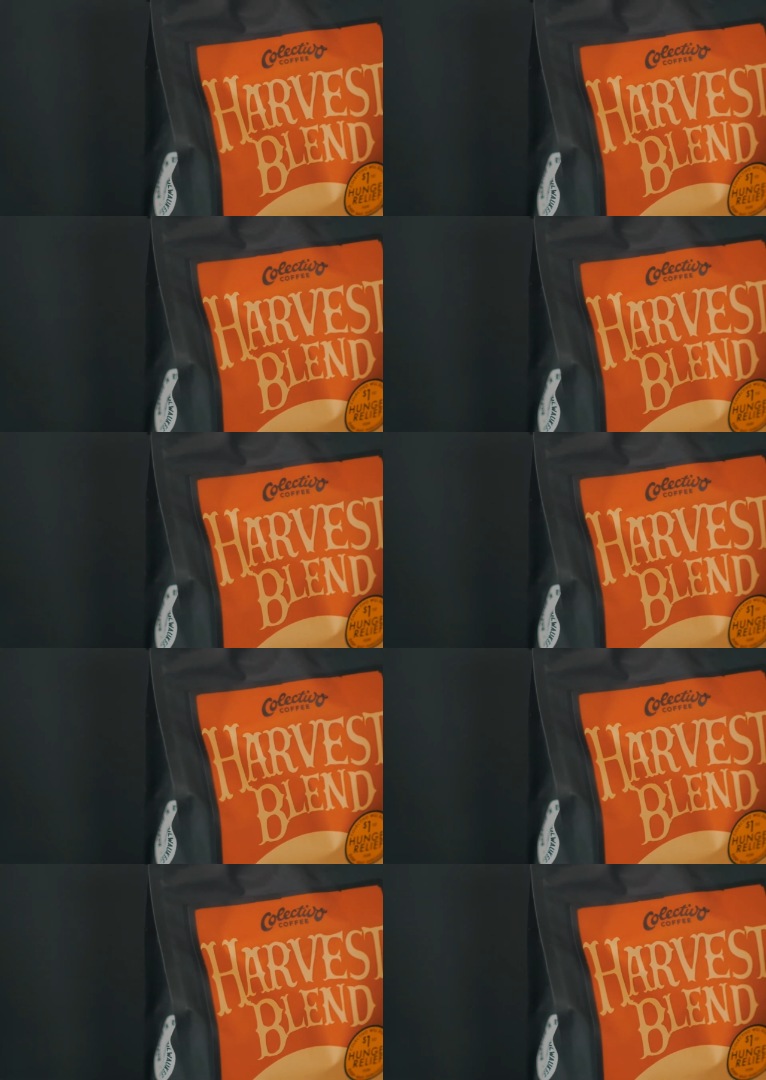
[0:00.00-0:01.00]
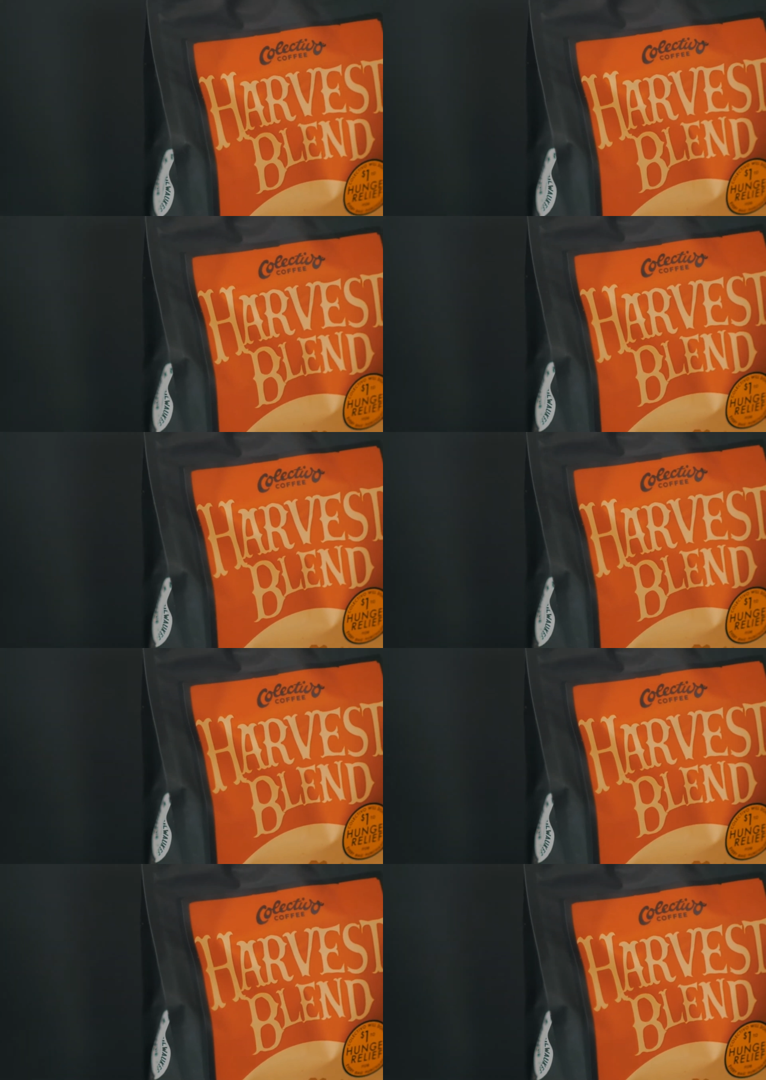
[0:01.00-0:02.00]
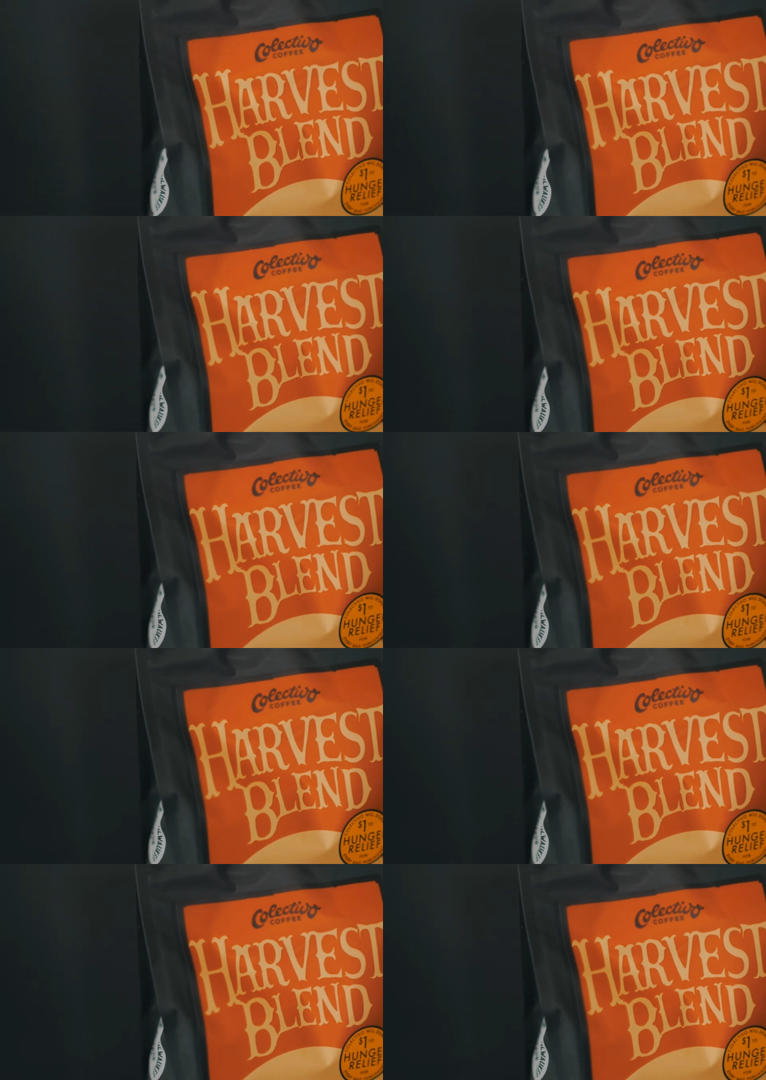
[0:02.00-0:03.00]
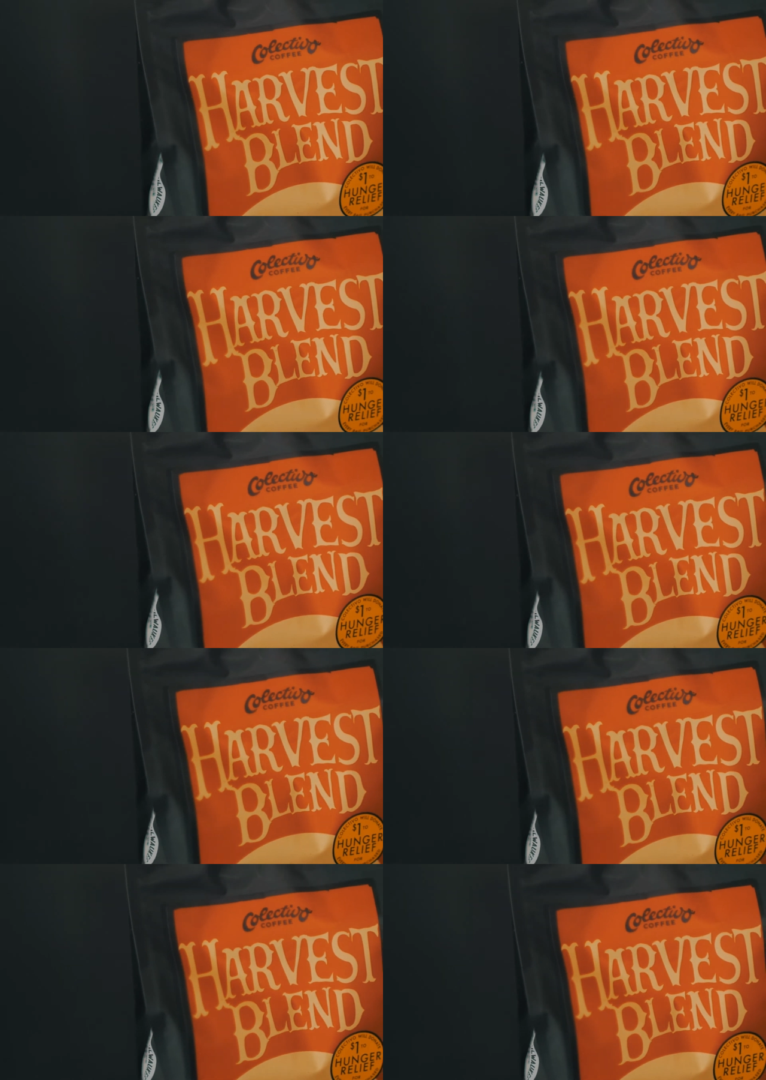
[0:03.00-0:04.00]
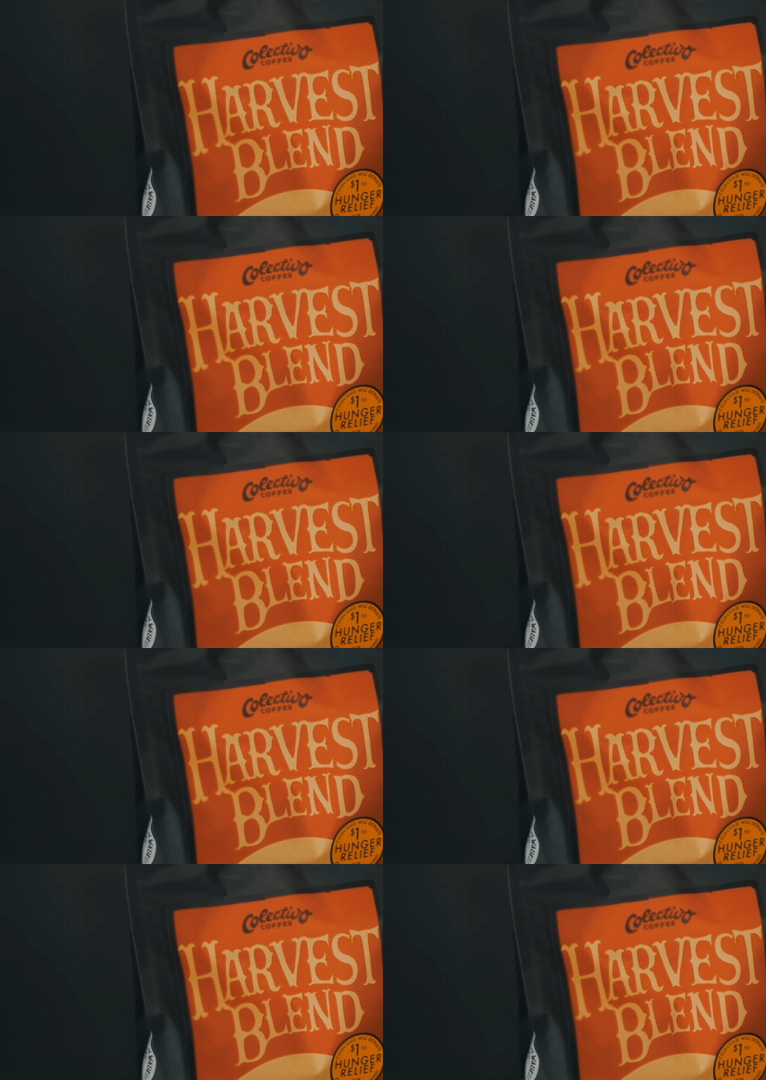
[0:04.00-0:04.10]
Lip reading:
[unreadable: no face in view]